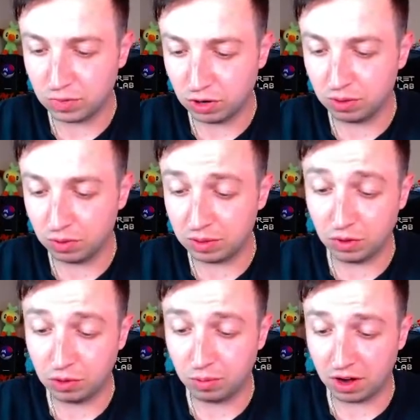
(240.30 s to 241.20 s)
when
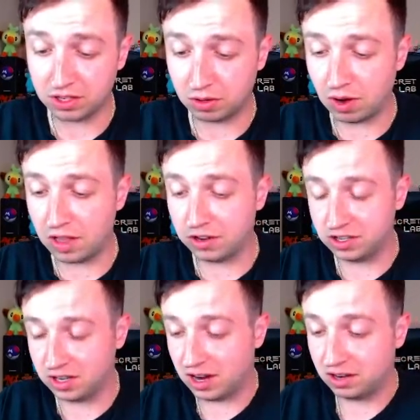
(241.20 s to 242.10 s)
both products are rather
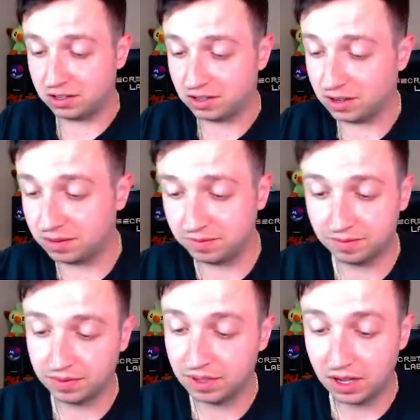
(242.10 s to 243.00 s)
scarce. So
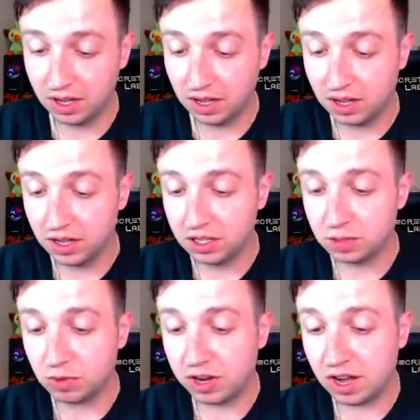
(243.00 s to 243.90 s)
it's
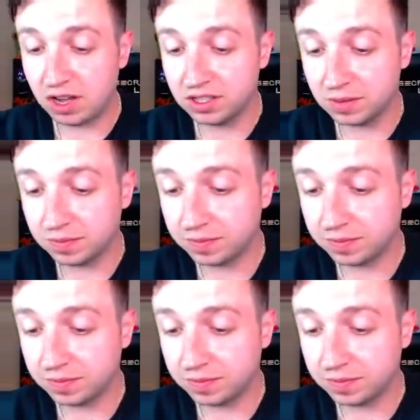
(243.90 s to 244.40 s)
pretty awesome.